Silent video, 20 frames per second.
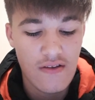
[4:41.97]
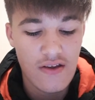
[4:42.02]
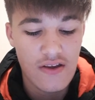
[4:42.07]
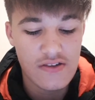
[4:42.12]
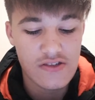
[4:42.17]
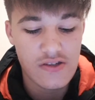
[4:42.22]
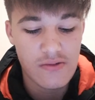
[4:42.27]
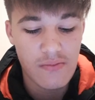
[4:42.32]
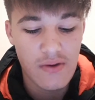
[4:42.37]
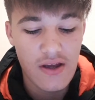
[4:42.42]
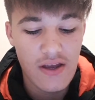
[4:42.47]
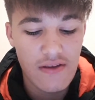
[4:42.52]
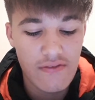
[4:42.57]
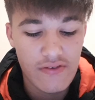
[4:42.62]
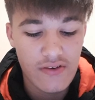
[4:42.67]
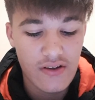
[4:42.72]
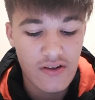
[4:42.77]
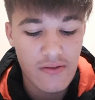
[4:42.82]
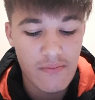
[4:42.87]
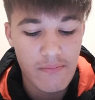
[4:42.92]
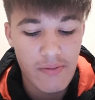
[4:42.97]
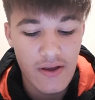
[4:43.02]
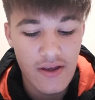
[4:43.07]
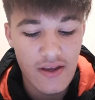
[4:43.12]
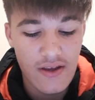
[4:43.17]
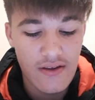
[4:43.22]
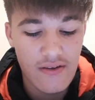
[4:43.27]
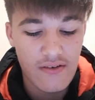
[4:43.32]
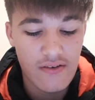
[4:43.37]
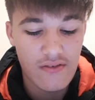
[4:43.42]
as you may even
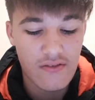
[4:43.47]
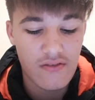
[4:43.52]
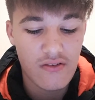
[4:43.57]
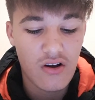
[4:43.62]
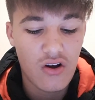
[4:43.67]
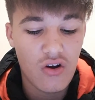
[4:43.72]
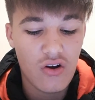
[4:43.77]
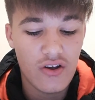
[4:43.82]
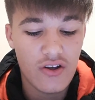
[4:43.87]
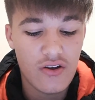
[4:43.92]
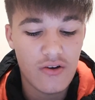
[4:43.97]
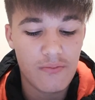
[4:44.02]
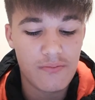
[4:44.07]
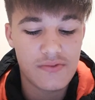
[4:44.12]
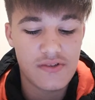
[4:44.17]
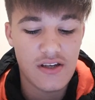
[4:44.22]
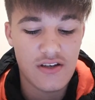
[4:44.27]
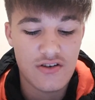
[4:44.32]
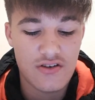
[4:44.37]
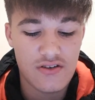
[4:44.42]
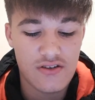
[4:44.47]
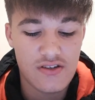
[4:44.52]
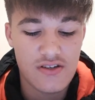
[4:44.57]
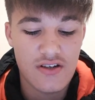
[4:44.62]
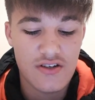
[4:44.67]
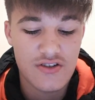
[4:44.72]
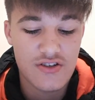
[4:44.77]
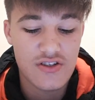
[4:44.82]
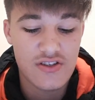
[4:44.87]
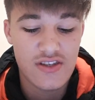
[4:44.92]
compete in high competitions
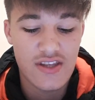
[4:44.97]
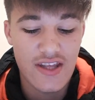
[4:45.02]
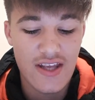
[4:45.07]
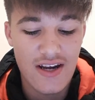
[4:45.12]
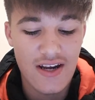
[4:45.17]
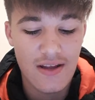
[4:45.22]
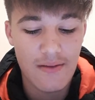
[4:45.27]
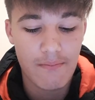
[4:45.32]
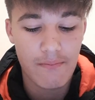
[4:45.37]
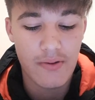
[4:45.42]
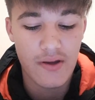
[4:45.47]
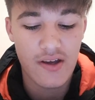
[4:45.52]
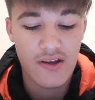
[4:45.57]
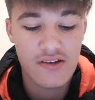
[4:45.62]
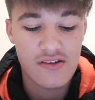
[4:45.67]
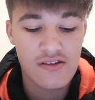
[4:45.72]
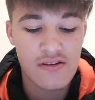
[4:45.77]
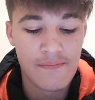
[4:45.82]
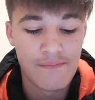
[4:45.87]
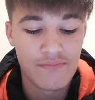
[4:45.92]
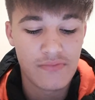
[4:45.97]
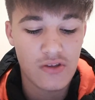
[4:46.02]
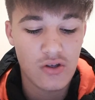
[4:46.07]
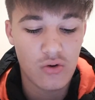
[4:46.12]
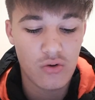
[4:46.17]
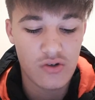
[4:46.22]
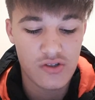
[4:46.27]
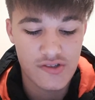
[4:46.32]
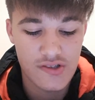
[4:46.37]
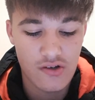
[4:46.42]
such as the Olympics
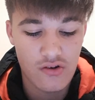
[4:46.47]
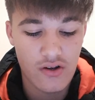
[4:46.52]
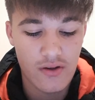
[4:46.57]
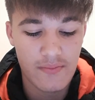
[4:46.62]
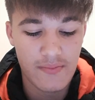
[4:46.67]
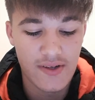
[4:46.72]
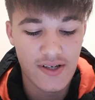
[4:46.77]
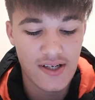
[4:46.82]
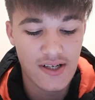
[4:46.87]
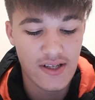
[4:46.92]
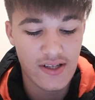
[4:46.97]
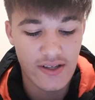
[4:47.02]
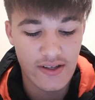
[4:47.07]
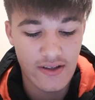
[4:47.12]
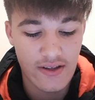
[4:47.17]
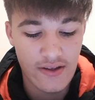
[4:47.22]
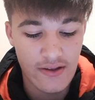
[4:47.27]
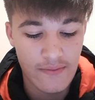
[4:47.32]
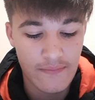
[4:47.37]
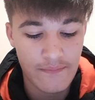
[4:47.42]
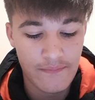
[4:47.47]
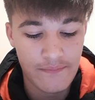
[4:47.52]
or a Diamond League.